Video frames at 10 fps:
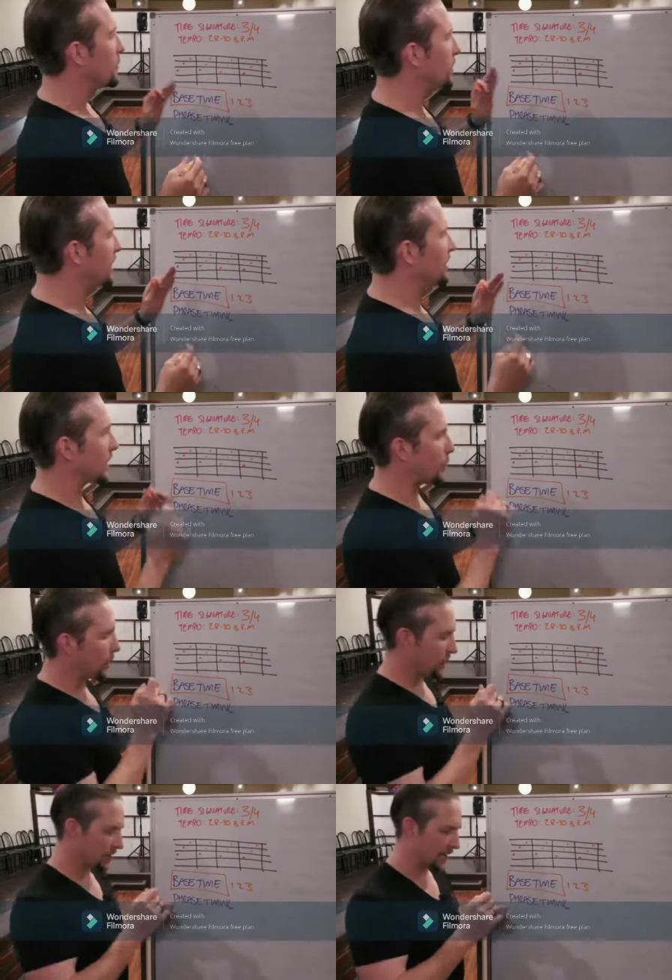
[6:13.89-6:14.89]
Meaning that
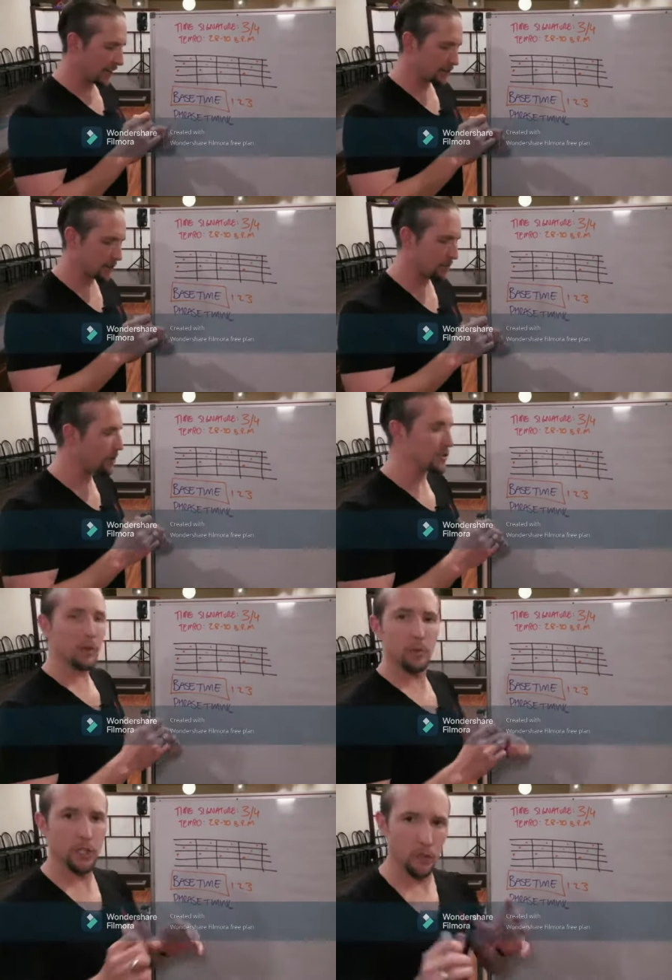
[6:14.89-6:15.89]
we can count to the
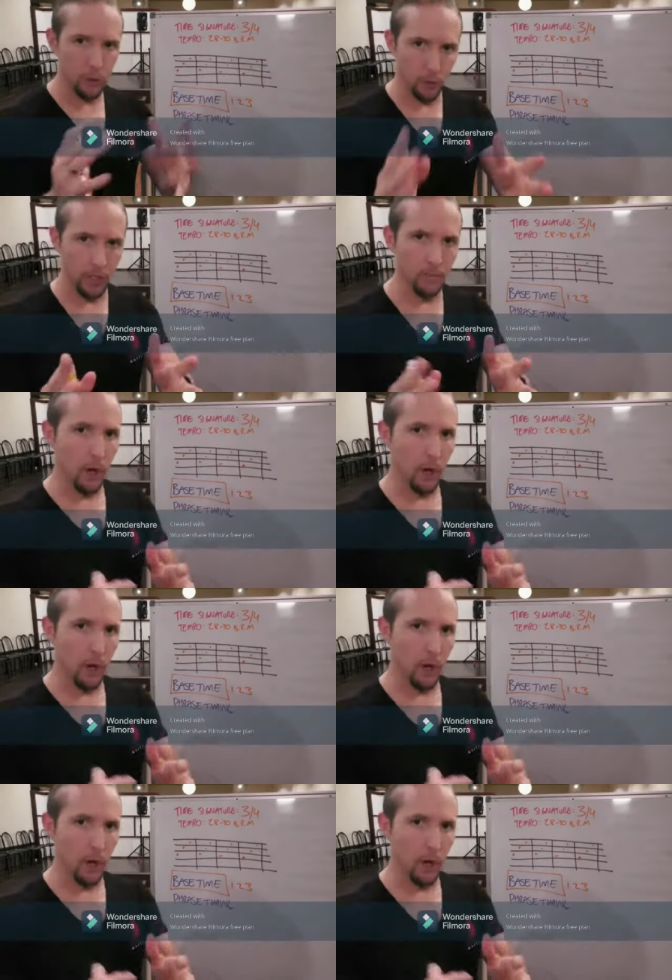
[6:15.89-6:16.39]
music, which I'll do in a